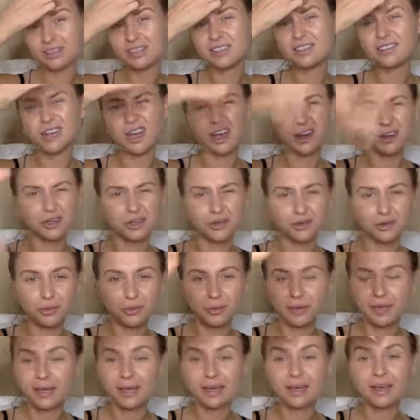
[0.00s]
This is not new
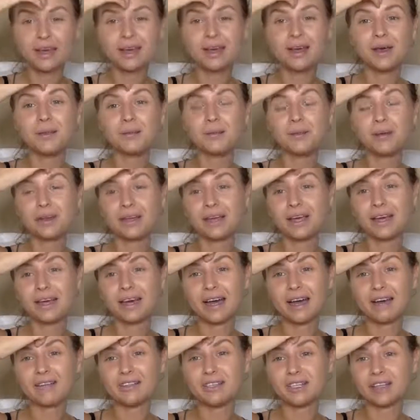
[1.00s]
to me, but like
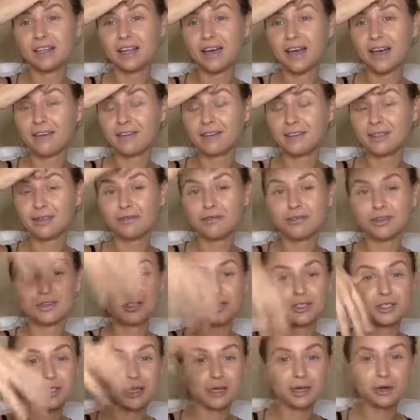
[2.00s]
I've done lives for
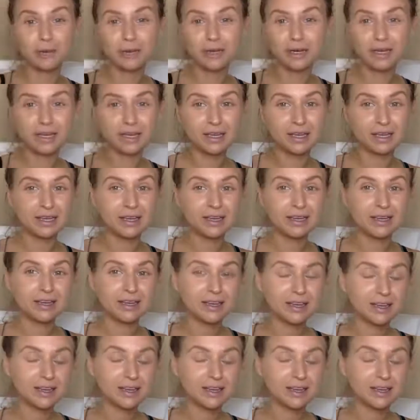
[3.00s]
so many,